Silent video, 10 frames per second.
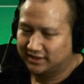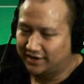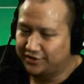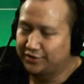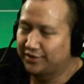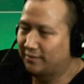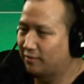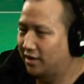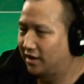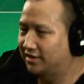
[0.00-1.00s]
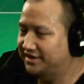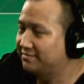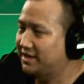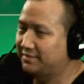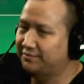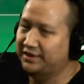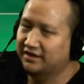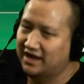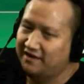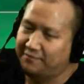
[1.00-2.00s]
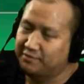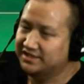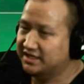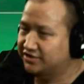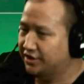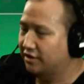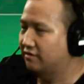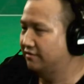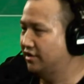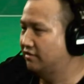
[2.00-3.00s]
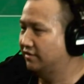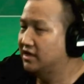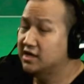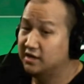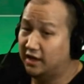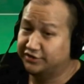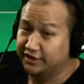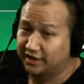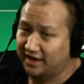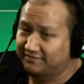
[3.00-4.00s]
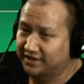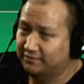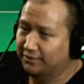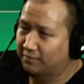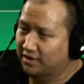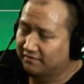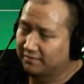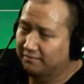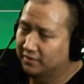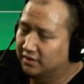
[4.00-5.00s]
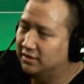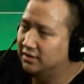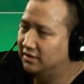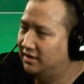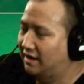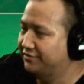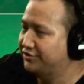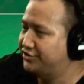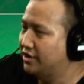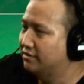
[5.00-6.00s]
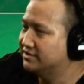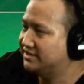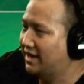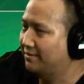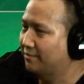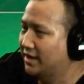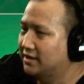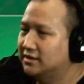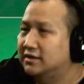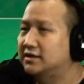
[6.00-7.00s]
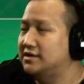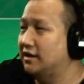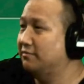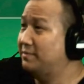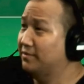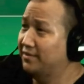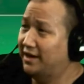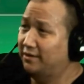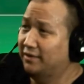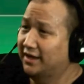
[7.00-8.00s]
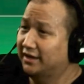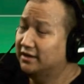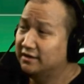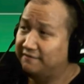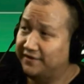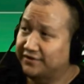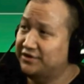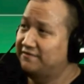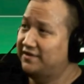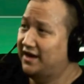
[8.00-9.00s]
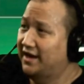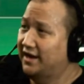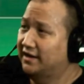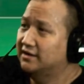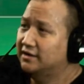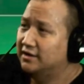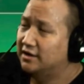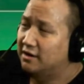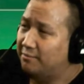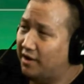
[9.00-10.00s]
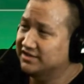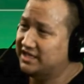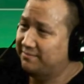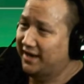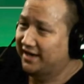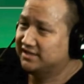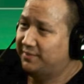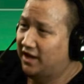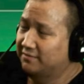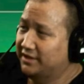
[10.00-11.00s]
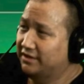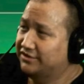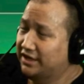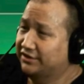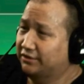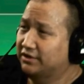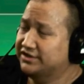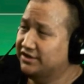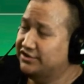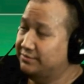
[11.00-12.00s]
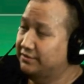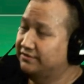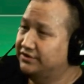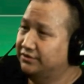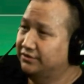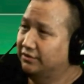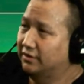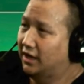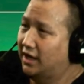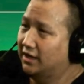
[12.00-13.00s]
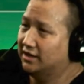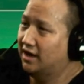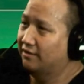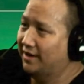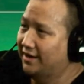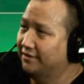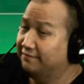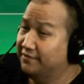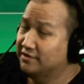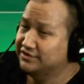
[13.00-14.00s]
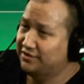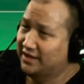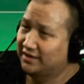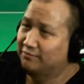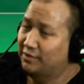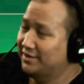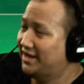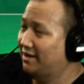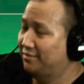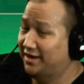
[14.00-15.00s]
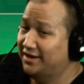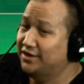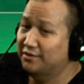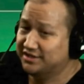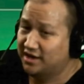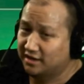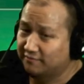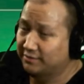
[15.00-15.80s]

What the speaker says: I knew who they were. Didn't meet them in real life, but we see each other over and over. Actually going to have dinner with one of them after the show, Steinway. The other people there were like Phil UVA, Balls Deep X, Palomino. Shout out to Kristen. She moved to Colorado. For those of you who think women can't play, I know a ton of